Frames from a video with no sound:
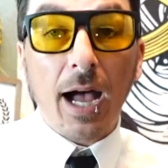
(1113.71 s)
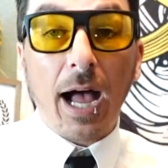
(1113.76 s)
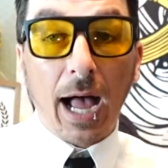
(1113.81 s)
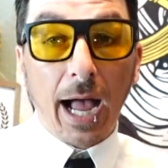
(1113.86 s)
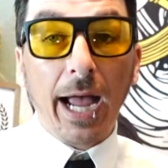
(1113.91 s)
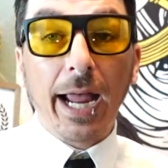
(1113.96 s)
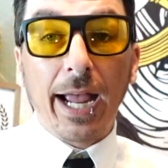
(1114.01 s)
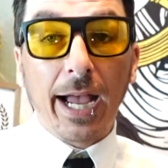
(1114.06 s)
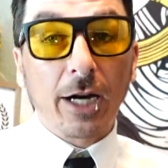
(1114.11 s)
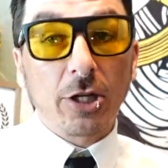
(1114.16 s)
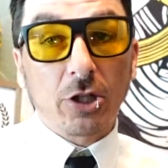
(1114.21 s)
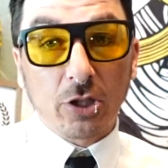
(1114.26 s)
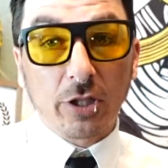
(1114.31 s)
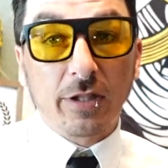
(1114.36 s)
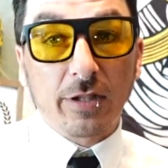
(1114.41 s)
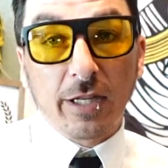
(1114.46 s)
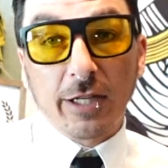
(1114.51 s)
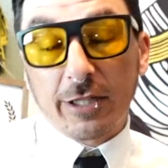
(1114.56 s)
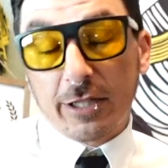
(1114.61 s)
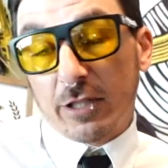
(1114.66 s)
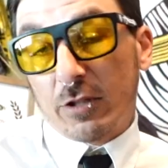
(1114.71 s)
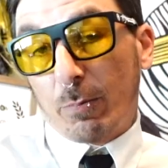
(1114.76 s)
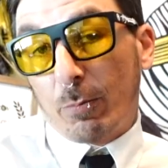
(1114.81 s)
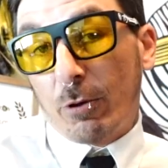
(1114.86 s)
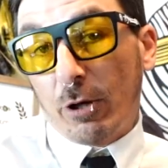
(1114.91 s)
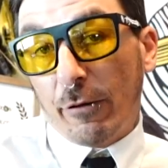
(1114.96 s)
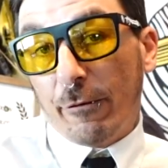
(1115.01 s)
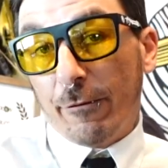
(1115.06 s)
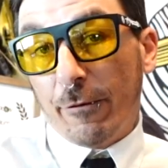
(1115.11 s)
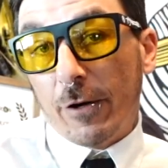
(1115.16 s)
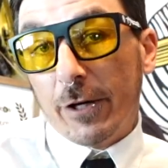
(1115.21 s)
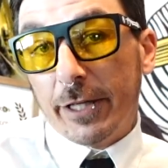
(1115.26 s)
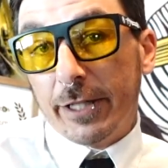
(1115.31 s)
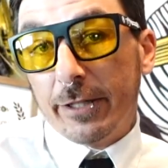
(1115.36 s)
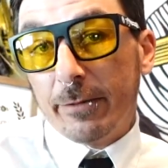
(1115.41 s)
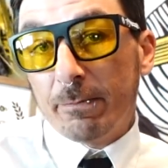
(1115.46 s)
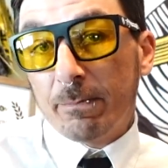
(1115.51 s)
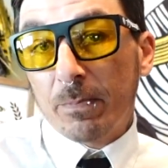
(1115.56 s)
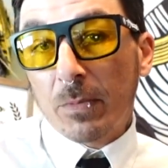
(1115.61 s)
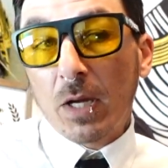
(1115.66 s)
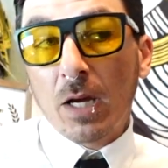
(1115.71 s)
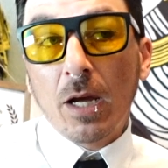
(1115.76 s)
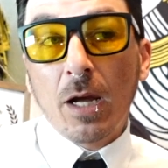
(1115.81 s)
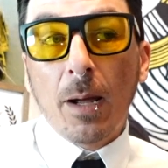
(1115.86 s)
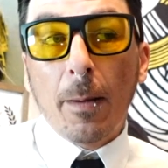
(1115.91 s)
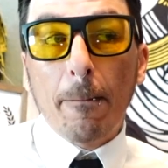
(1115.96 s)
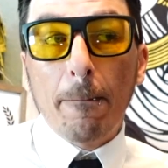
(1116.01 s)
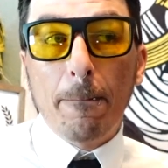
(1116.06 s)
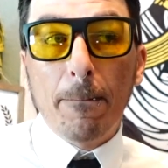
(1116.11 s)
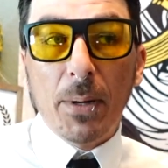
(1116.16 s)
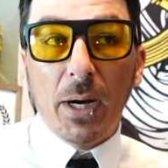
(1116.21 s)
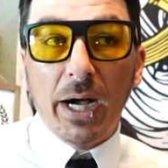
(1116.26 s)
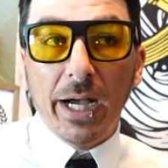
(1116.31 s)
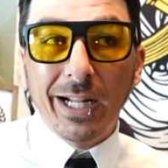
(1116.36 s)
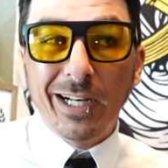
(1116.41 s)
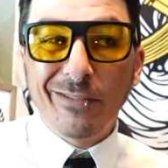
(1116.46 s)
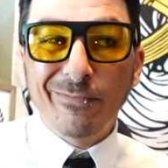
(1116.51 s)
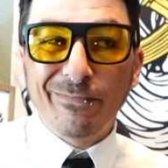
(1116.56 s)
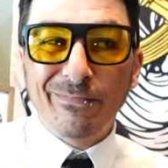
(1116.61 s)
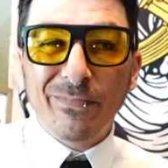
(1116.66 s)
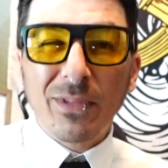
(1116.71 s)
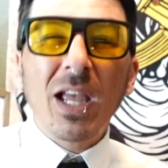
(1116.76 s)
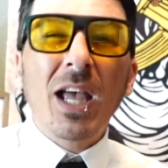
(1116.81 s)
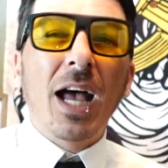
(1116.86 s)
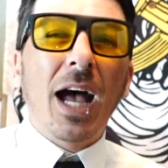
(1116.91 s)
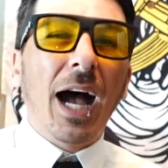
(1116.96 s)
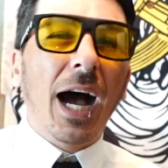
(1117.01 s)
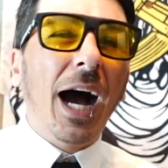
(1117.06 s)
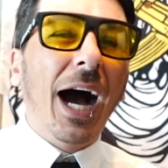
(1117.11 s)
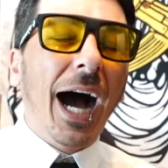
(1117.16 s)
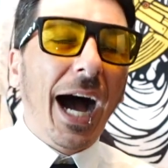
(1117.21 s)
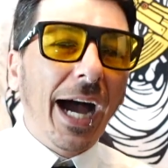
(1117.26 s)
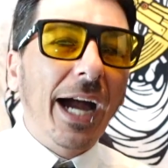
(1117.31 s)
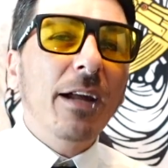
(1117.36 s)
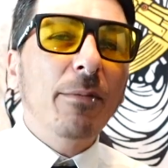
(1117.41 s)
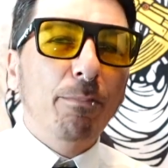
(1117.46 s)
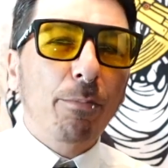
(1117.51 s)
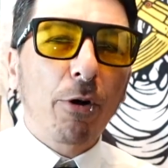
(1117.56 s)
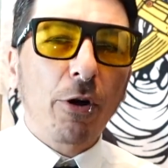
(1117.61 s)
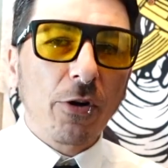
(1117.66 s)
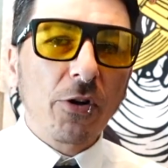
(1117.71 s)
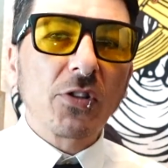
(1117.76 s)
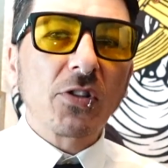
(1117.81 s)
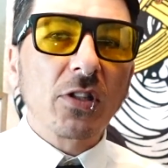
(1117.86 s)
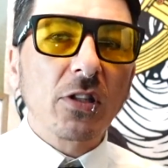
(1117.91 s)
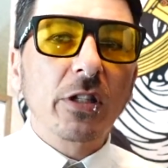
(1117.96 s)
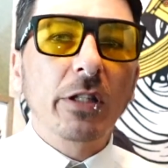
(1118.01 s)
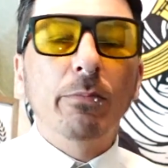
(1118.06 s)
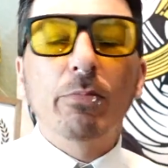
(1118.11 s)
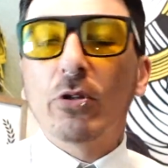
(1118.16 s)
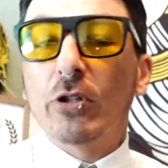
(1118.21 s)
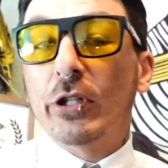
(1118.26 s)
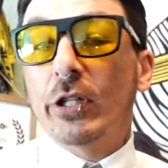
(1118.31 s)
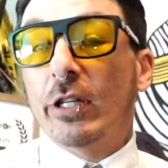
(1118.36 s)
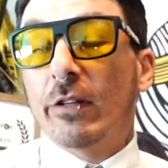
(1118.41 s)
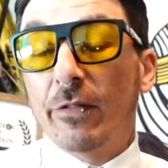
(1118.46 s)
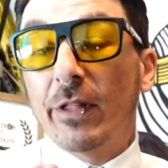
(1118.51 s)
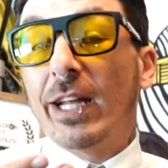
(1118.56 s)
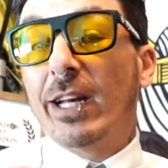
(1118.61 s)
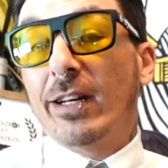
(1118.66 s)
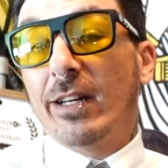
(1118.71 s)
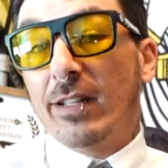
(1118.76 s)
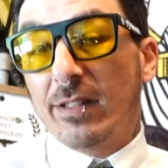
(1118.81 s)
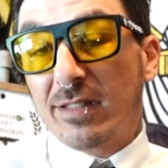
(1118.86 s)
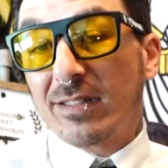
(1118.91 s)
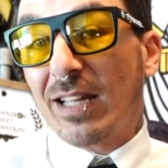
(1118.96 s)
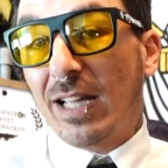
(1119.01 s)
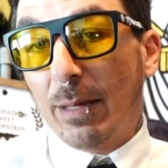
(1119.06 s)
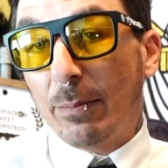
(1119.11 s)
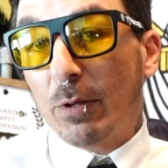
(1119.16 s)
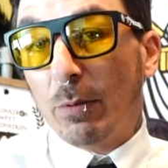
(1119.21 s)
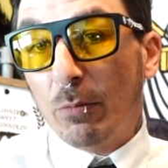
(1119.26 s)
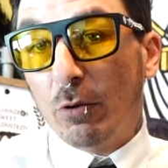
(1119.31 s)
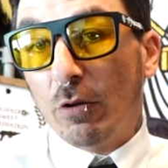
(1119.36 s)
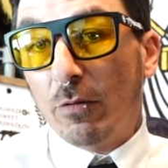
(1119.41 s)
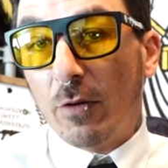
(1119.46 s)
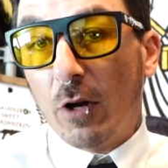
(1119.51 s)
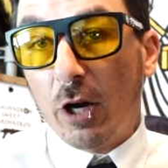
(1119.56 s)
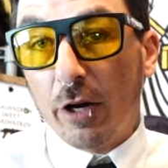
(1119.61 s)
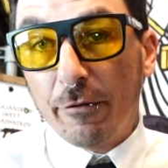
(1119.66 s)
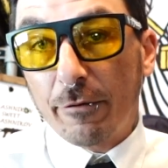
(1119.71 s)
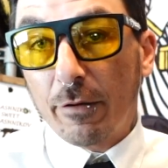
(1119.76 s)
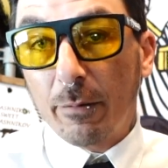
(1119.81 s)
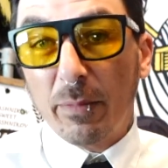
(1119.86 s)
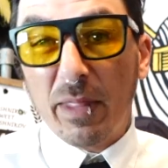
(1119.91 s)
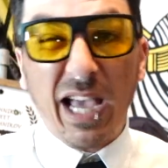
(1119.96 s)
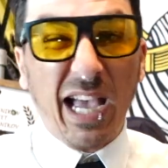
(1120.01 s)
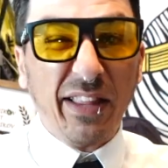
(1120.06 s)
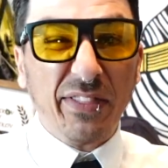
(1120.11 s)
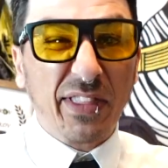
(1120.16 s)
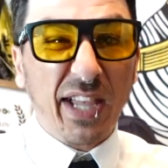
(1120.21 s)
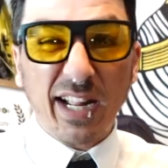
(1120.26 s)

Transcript: I actually think it's pretty fun, but I personally believe that it is time to move on from that.